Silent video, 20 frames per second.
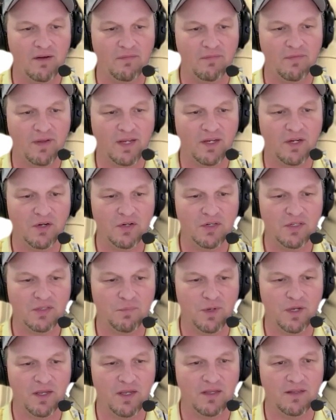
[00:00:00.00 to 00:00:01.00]
figures,
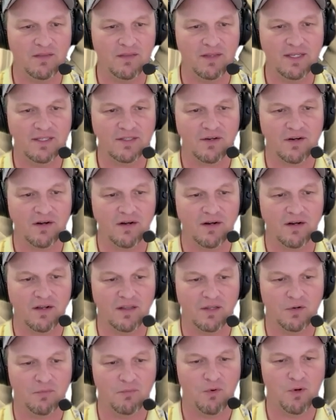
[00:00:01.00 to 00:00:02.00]
but these are a
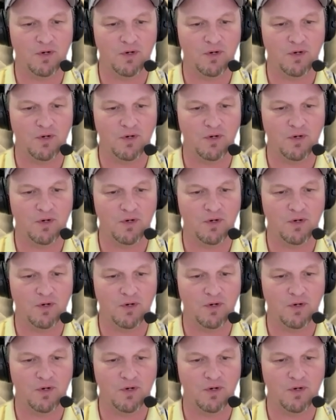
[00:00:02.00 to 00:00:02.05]
little more